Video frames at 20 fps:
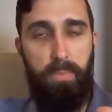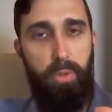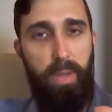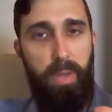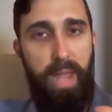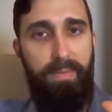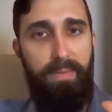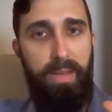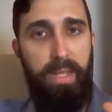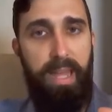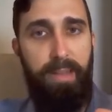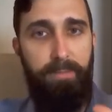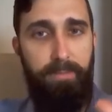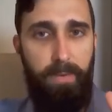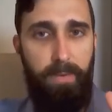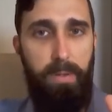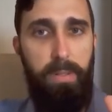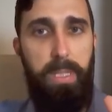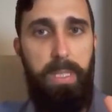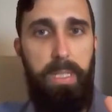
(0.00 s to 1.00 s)
having that
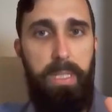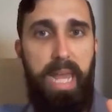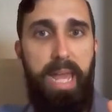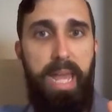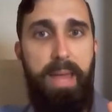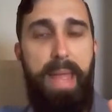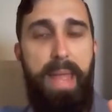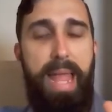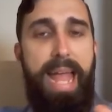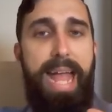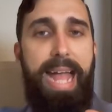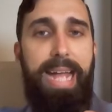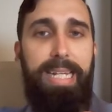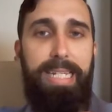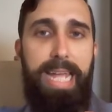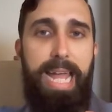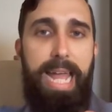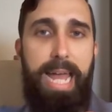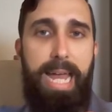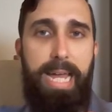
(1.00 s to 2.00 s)
first step act
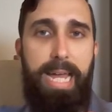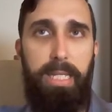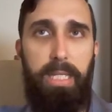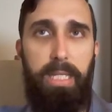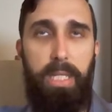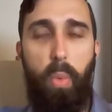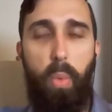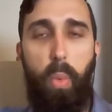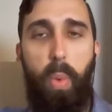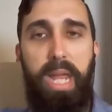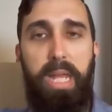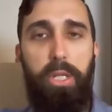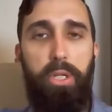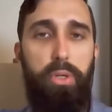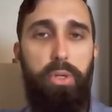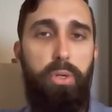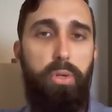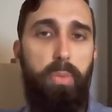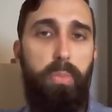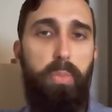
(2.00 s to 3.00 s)
as a way
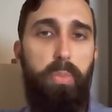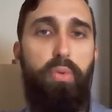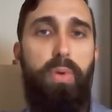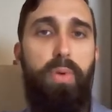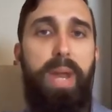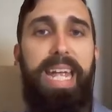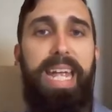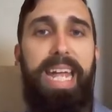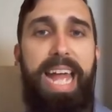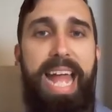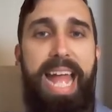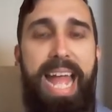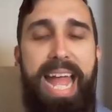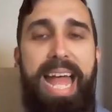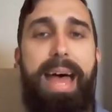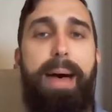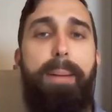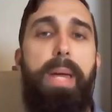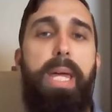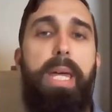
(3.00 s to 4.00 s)
to break a
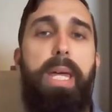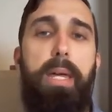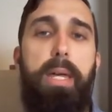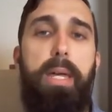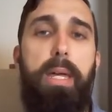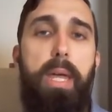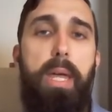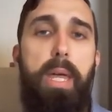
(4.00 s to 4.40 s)
habit.